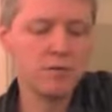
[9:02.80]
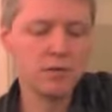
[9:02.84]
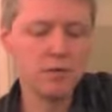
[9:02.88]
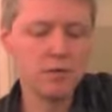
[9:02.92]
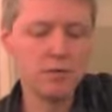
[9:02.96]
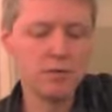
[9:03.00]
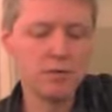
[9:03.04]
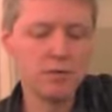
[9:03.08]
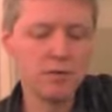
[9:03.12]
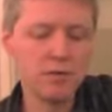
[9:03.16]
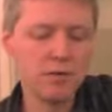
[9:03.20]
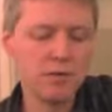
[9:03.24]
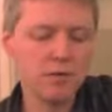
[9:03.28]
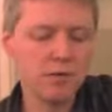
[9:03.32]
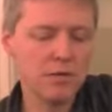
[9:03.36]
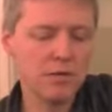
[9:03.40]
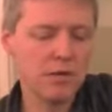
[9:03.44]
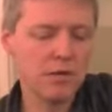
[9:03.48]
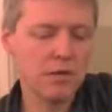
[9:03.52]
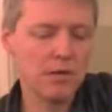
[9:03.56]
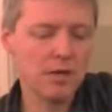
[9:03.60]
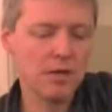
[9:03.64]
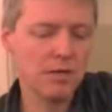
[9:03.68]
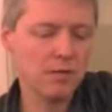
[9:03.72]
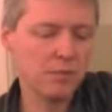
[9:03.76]
if you
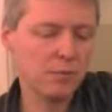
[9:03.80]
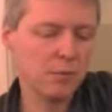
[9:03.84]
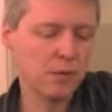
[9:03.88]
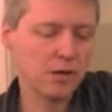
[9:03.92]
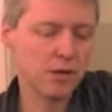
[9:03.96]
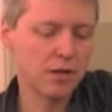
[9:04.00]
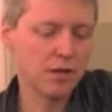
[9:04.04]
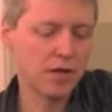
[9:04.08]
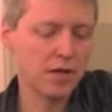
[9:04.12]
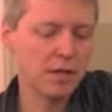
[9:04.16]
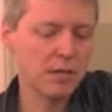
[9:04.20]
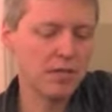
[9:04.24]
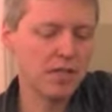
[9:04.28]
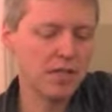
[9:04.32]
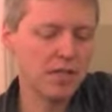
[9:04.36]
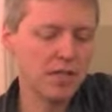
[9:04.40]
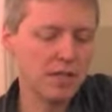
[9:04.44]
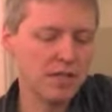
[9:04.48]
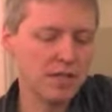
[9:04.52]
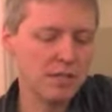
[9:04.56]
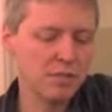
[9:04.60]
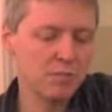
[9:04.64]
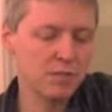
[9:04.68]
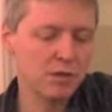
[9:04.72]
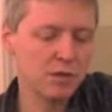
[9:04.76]
work
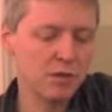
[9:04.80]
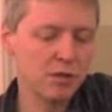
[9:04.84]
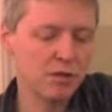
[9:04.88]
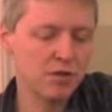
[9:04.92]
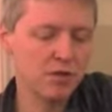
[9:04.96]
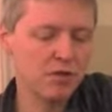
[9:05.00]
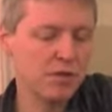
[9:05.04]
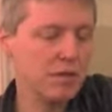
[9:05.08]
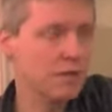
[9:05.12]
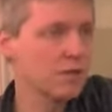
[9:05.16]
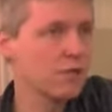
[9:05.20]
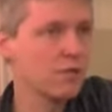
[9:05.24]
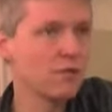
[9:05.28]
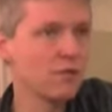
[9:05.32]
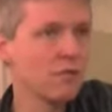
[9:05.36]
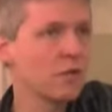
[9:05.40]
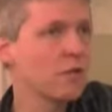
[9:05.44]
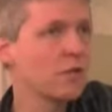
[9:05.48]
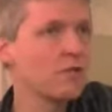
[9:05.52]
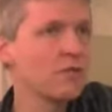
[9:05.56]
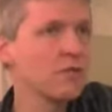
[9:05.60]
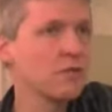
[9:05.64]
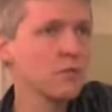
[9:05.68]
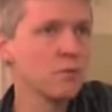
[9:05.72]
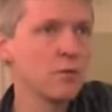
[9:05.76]
laminated, because then your
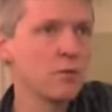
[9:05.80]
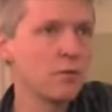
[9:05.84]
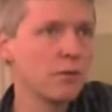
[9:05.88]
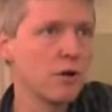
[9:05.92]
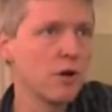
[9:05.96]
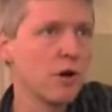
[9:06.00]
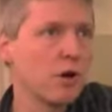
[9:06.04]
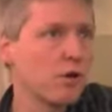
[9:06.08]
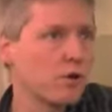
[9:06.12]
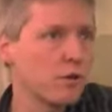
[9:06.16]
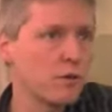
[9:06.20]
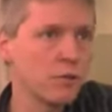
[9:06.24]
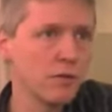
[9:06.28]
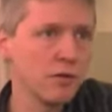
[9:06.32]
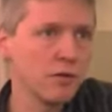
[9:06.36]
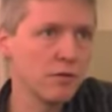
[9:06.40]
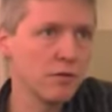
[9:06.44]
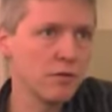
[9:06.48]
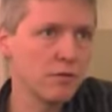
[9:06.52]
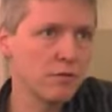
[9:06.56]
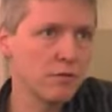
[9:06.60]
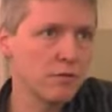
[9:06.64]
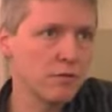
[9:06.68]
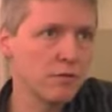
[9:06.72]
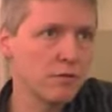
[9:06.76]
surface will be horrible
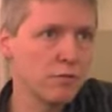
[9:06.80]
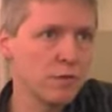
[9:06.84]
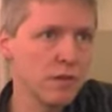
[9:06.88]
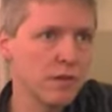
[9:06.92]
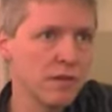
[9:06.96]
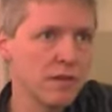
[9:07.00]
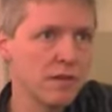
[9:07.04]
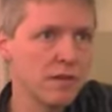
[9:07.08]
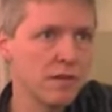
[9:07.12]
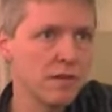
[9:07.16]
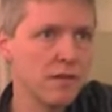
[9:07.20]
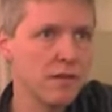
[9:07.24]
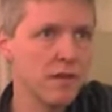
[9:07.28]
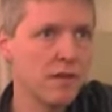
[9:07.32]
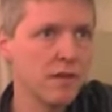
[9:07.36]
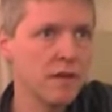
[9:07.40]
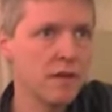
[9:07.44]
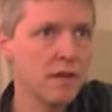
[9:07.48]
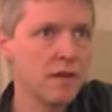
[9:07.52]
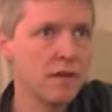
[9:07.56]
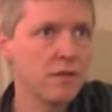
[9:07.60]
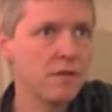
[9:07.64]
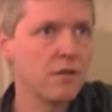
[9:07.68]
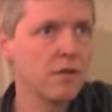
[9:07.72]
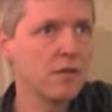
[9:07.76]
in the first place,
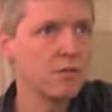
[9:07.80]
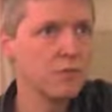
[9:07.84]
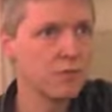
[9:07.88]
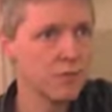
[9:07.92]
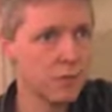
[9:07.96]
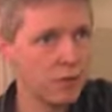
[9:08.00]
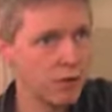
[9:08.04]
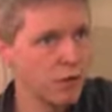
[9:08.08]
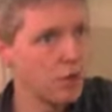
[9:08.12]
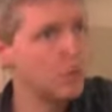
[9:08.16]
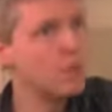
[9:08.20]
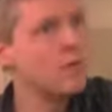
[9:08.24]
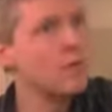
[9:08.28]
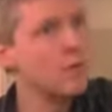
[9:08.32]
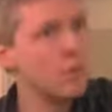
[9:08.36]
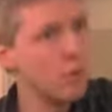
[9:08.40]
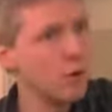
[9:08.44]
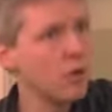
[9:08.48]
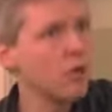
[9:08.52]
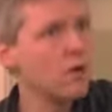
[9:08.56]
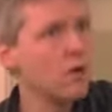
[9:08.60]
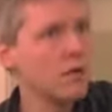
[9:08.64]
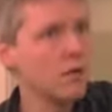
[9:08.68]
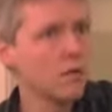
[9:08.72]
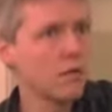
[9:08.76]
and you have to
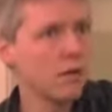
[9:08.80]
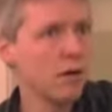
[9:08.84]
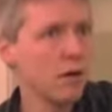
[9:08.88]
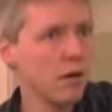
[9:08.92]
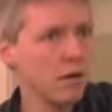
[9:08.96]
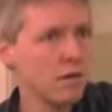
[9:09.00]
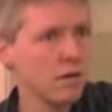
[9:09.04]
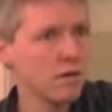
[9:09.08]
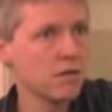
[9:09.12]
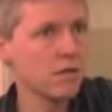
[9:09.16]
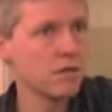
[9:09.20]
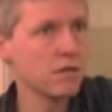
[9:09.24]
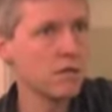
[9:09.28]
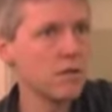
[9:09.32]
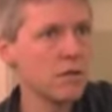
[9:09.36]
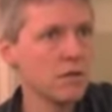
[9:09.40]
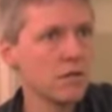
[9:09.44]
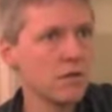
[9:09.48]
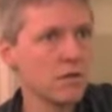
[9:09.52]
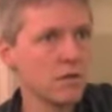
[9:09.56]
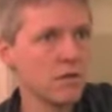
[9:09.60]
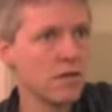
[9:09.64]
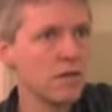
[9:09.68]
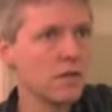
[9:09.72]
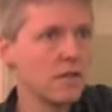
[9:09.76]
overwork it a lot
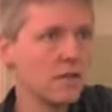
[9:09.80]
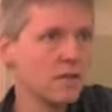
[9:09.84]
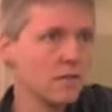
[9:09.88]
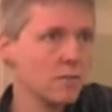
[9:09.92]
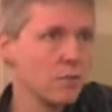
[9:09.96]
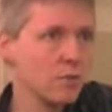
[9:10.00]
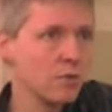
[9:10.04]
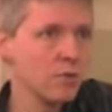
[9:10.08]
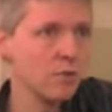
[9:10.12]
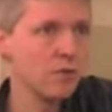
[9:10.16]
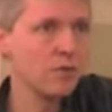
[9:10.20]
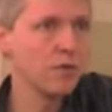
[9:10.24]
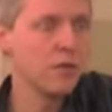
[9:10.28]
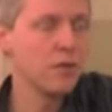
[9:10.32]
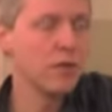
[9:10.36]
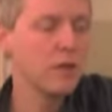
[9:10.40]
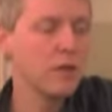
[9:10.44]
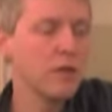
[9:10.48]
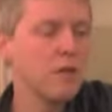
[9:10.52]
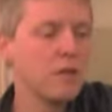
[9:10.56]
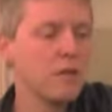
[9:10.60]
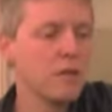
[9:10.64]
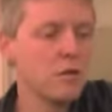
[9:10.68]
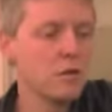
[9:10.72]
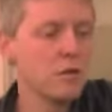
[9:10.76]
to get it smooth.
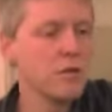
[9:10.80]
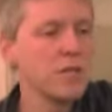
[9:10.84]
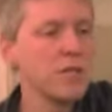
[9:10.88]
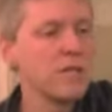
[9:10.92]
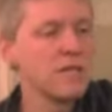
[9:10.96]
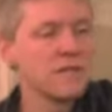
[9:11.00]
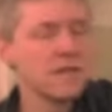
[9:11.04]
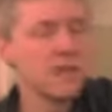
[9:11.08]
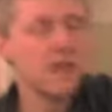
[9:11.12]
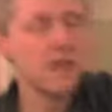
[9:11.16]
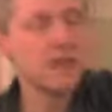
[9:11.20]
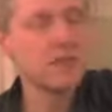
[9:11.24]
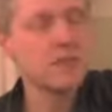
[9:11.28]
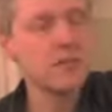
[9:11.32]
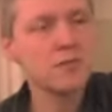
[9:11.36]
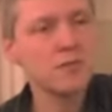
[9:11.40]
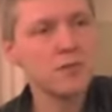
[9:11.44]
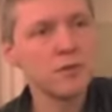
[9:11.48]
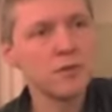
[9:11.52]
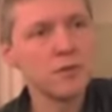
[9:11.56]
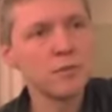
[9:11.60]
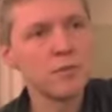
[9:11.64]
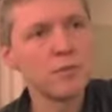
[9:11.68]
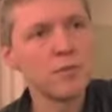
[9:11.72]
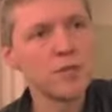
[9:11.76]
So we decided
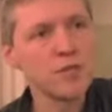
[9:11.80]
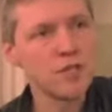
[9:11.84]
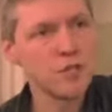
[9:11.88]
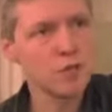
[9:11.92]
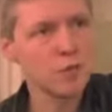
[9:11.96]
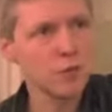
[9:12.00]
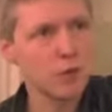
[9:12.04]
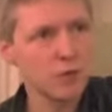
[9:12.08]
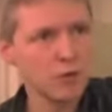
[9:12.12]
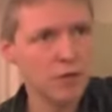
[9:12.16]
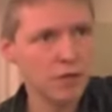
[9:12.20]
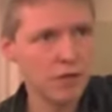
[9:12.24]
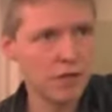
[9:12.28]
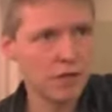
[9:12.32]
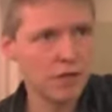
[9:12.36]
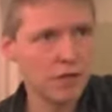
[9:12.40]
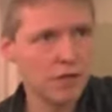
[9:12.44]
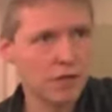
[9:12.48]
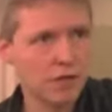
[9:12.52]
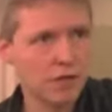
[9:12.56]
for pressure molding,